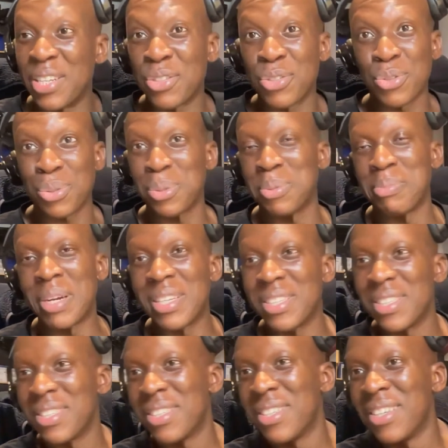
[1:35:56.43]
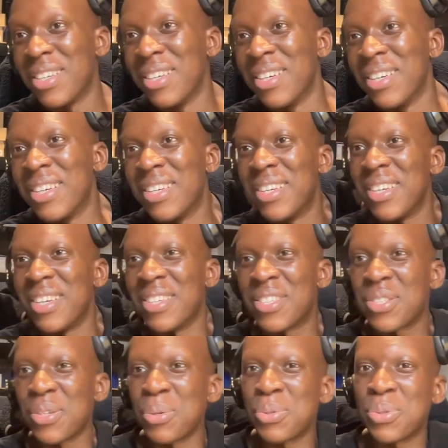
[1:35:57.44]
It's true, man. It's
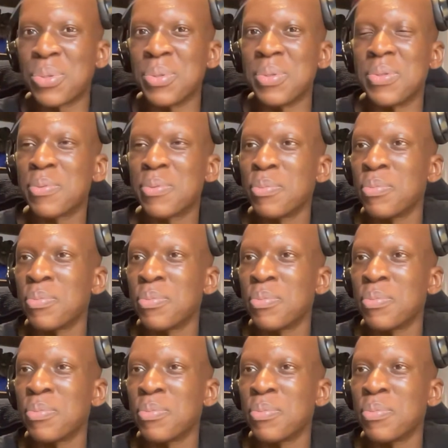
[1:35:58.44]
so true.